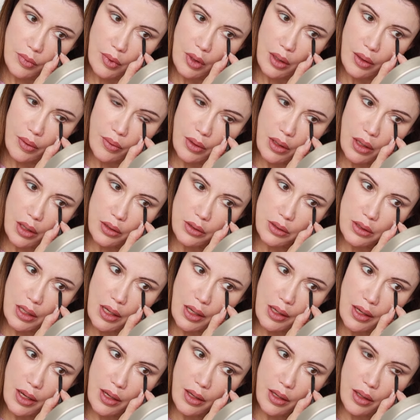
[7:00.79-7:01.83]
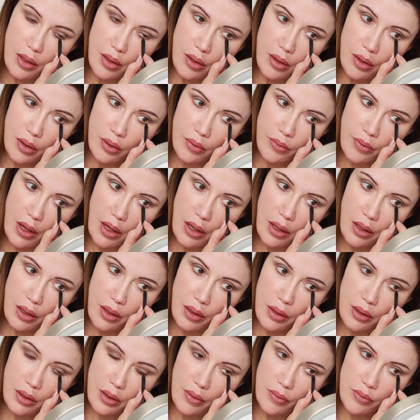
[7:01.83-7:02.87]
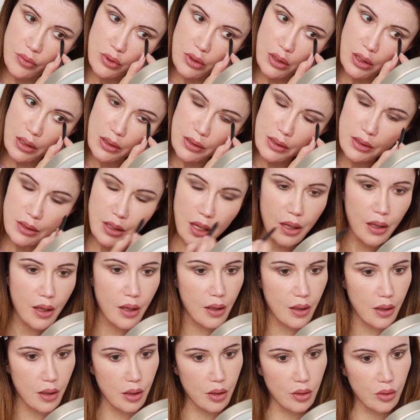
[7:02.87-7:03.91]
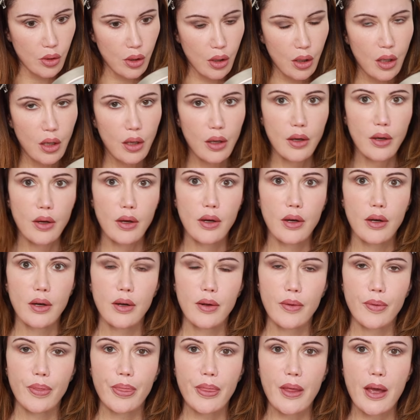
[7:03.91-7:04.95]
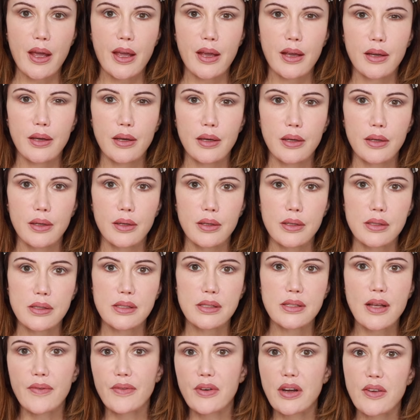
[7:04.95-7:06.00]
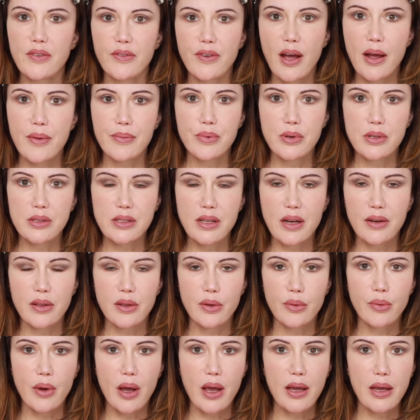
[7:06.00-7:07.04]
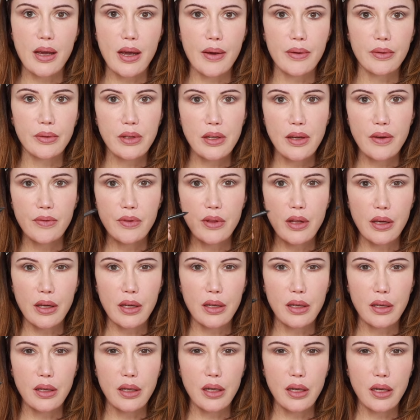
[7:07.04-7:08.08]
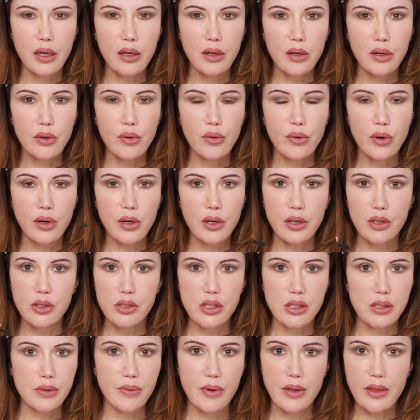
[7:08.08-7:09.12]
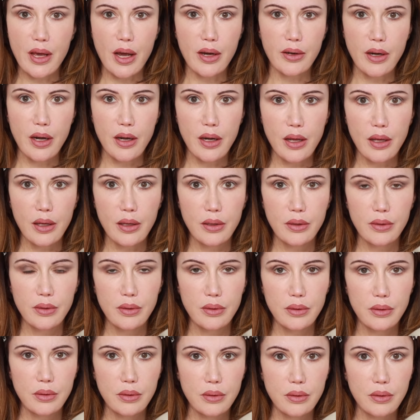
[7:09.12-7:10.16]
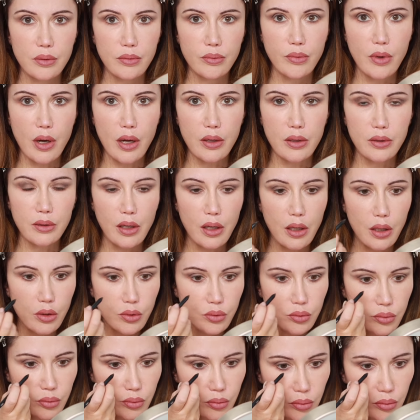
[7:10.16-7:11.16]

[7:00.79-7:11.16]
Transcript: And I'm not taking it all the way in. I'm just taking it like 75% of the way. I leave the inner corner just without any waterline.